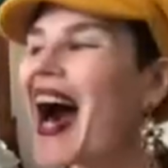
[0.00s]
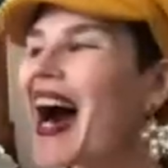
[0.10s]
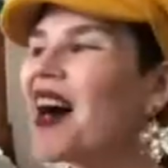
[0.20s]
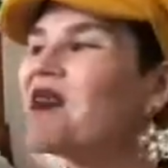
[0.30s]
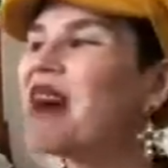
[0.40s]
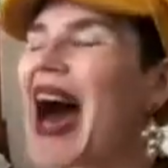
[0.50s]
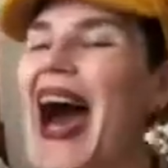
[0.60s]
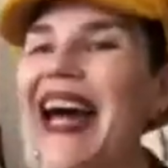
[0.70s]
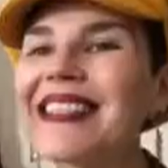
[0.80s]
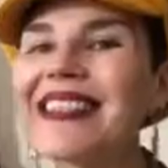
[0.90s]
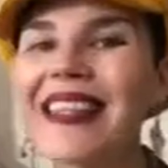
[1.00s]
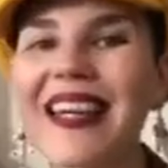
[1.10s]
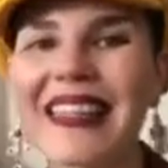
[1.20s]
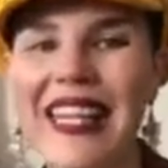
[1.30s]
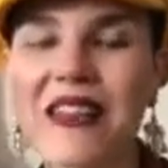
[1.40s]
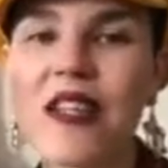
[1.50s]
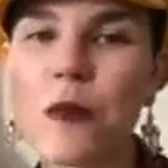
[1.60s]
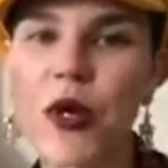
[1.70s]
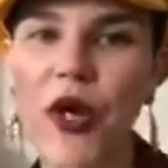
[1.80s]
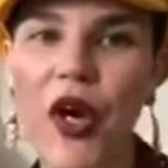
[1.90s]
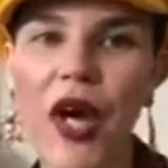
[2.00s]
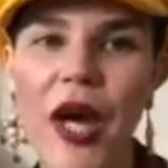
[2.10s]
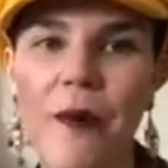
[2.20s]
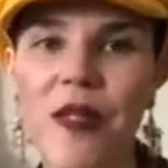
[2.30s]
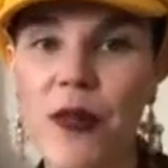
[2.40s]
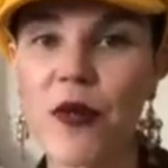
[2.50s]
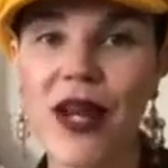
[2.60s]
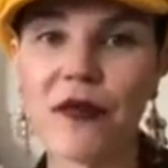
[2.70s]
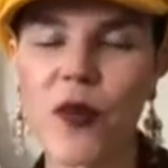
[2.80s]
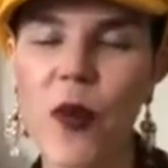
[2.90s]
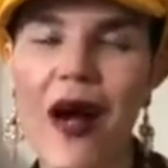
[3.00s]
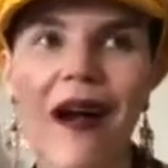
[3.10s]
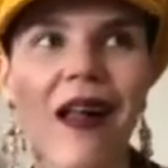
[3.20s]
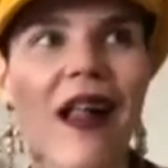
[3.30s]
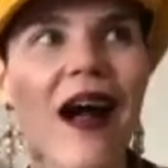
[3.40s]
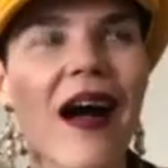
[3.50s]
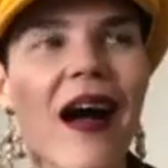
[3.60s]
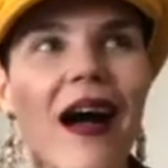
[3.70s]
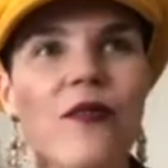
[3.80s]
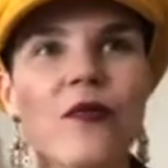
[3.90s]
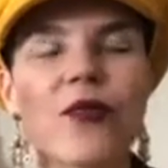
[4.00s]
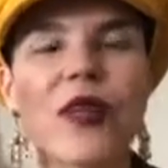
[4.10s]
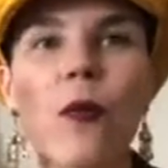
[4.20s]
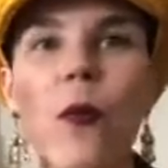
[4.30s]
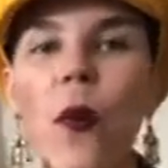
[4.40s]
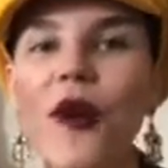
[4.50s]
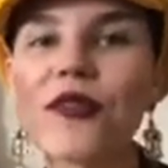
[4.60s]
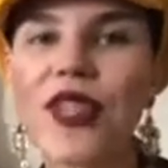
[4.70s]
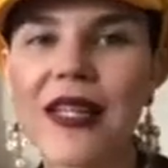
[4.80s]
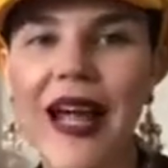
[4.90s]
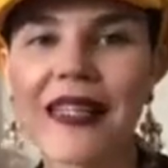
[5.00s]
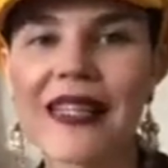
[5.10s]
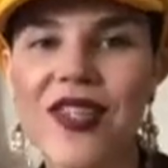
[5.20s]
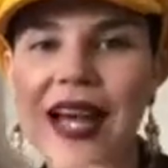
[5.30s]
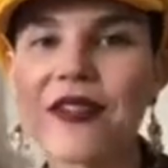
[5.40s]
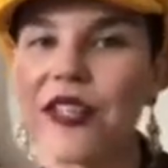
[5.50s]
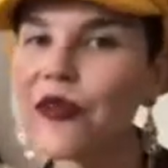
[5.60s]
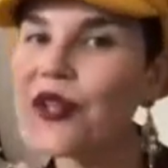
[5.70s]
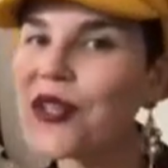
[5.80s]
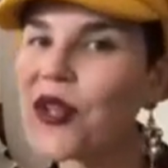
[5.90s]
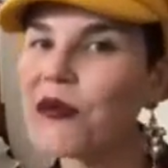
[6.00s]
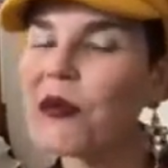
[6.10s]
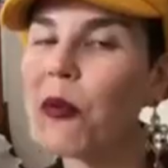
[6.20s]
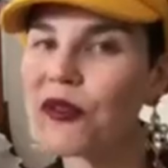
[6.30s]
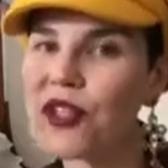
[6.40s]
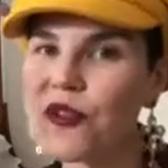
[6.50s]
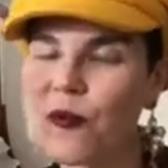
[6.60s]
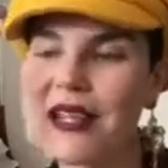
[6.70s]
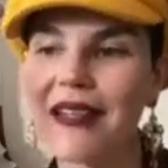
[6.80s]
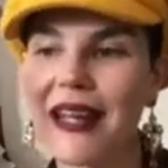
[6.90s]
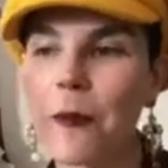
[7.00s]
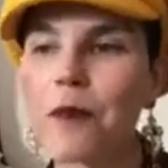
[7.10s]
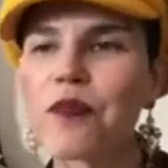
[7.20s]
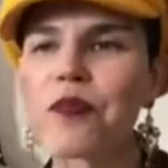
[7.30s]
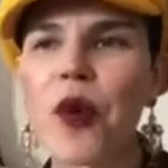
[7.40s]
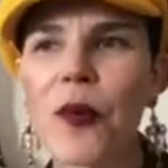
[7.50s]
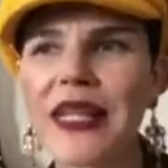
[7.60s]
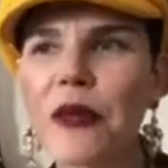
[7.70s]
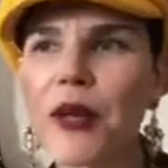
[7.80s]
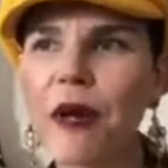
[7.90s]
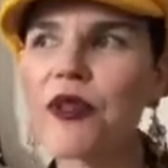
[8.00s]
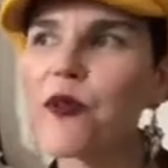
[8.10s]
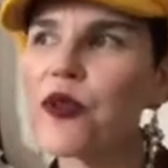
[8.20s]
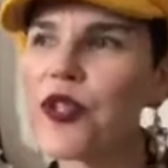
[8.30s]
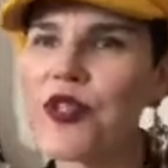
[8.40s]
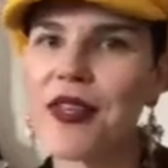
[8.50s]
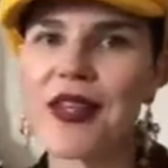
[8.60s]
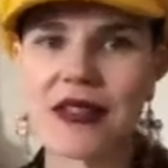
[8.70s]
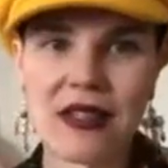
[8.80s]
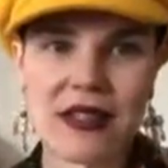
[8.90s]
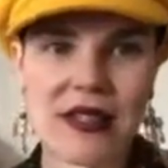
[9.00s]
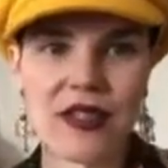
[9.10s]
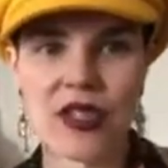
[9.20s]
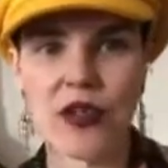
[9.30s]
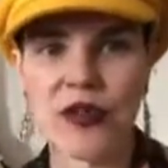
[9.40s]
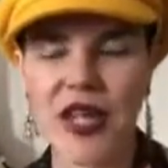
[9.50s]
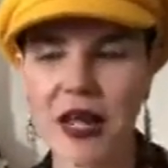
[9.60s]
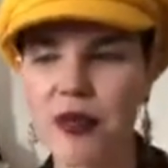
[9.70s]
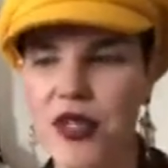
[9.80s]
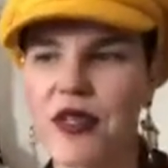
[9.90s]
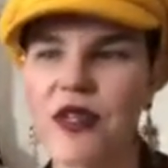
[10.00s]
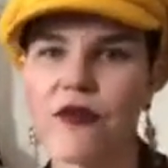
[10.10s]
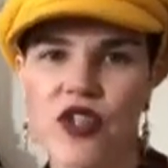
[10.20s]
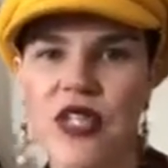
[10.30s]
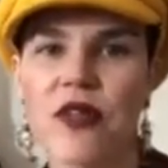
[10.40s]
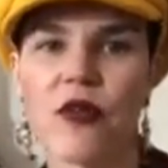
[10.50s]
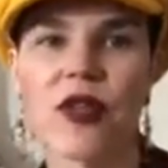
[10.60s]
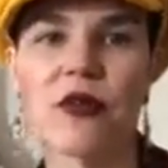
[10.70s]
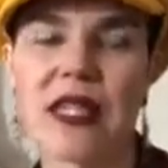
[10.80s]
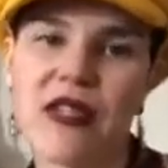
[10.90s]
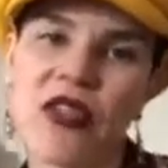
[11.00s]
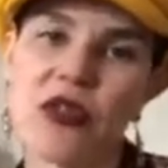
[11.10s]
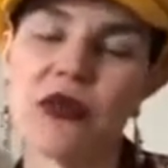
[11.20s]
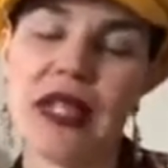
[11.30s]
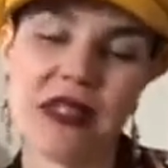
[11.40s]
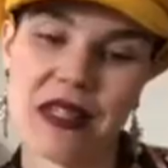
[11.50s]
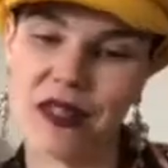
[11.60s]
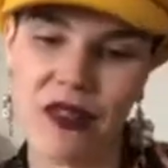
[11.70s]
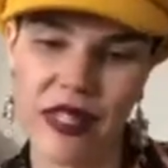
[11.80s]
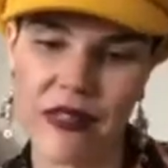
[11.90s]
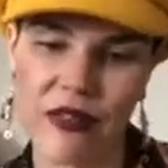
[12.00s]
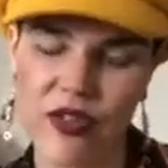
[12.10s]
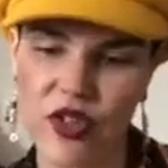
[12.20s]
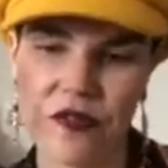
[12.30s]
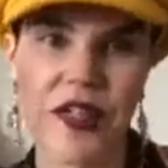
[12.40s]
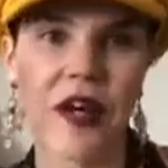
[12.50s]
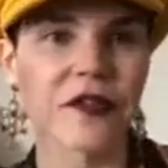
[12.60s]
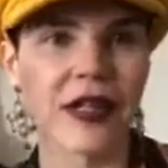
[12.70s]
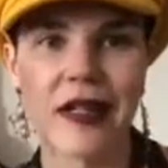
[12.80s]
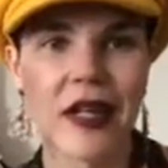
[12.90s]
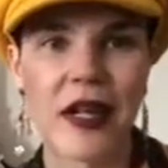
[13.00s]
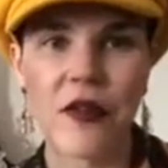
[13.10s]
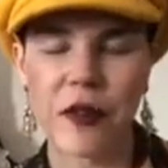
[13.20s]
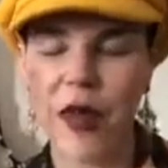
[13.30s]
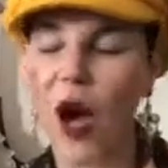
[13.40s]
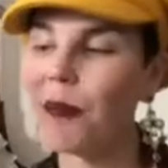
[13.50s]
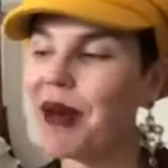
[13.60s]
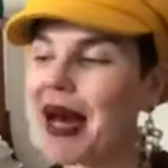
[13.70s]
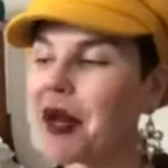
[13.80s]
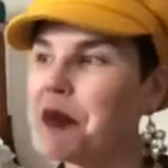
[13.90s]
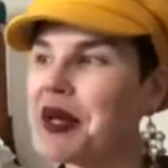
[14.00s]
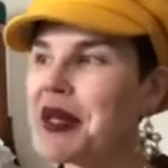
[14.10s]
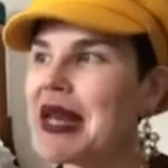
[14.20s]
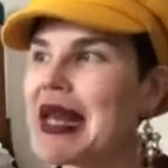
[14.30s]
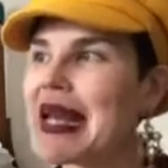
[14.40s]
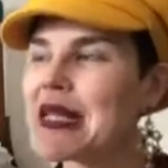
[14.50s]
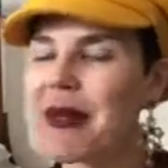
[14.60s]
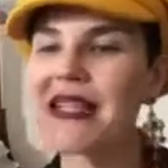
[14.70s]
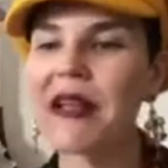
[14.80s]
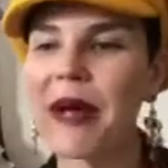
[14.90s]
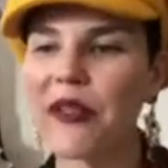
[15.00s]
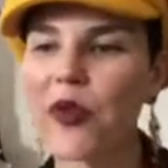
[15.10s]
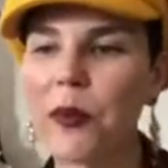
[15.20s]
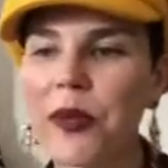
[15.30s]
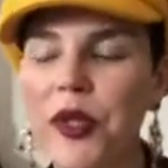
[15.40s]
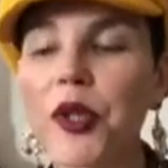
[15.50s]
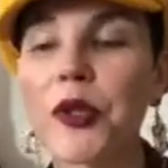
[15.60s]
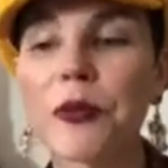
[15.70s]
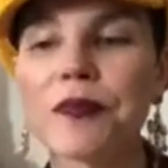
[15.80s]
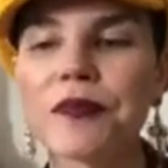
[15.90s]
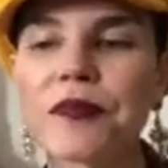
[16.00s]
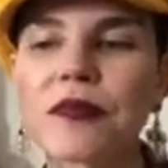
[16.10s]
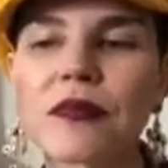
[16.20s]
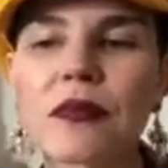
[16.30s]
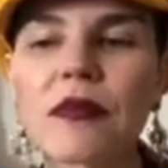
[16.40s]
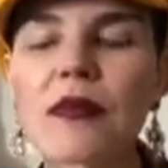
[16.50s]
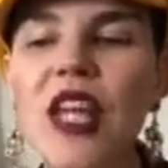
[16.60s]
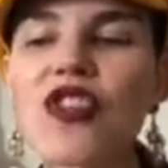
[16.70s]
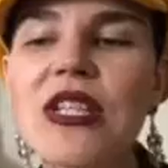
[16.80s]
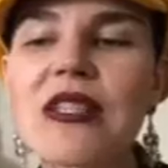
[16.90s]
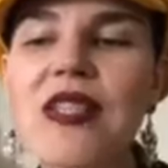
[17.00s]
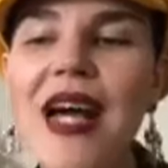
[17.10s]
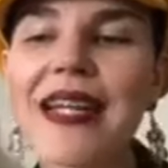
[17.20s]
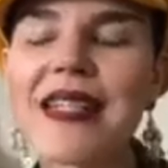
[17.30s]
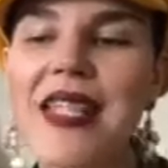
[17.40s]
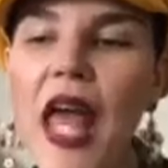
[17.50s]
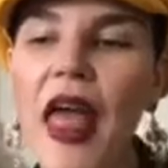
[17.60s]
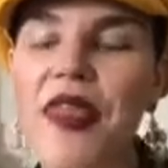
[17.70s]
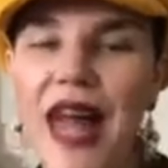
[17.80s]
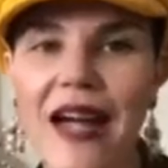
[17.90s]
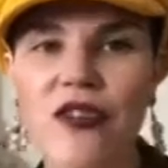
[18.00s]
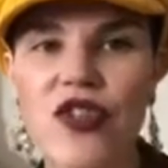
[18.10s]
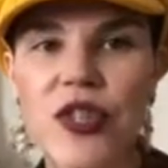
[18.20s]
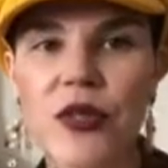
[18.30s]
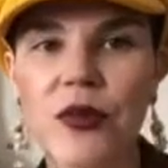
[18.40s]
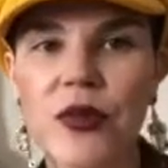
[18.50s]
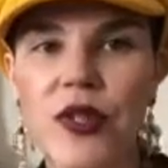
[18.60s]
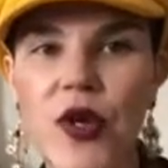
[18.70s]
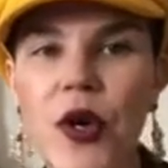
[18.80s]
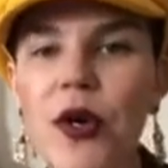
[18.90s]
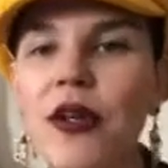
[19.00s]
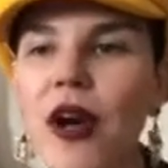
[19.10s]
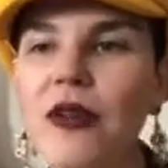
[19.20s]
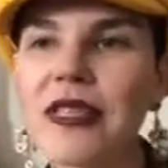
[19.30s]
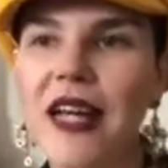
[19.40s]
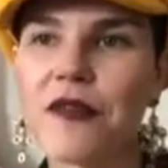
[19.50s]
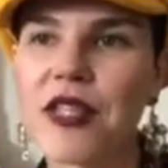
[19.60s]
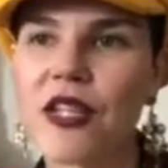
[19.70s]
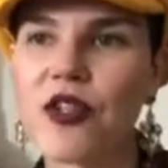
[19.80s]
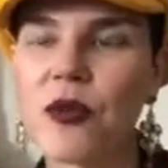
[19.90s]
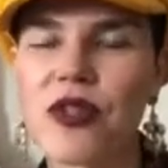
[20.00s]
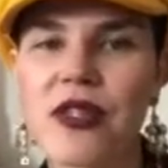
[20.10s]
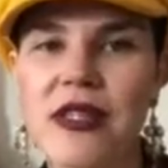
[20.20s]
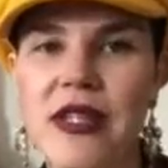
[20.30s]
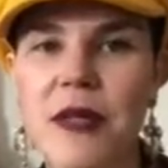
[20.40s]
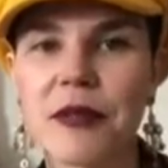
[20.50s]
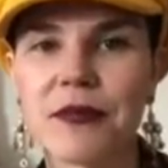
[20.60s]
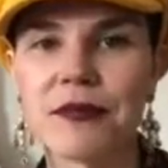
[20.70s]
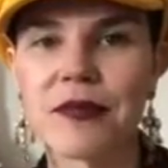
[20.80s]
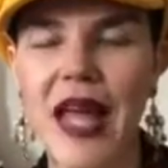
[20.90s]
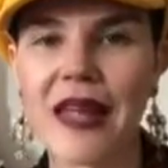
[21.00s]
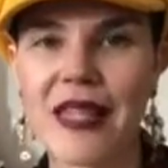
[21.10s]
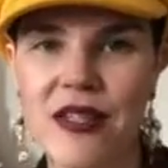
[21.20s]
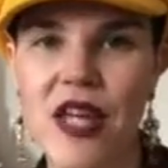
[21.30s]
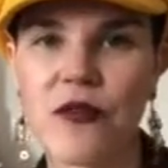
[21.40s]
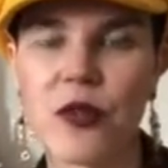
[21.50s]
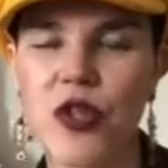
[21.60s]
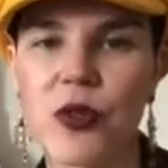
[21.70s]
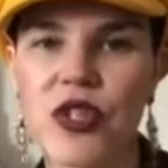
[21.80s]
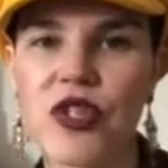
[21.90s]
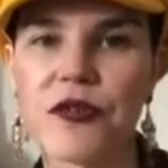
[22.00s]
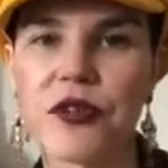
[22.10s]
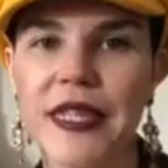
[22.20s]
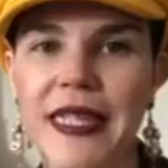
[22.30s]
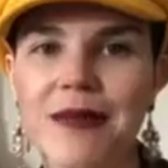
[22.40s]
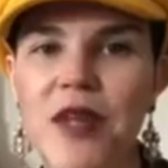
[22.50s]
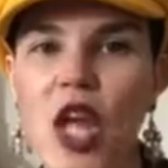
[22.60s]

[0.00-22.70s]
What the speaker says: And again, this book has been around for a while. I've been wanting, it sounded interesting, so I've been wanting to read it. And weirdly, when I was in Waterstones the other day, I did see it sitting on the table, so I think they've just either re-released it or released it in soft cover from the hardback. But it's basically about this woman who, she decides that her goal in life is that she wants to sleep. And that's kind of what she wants to do for a year.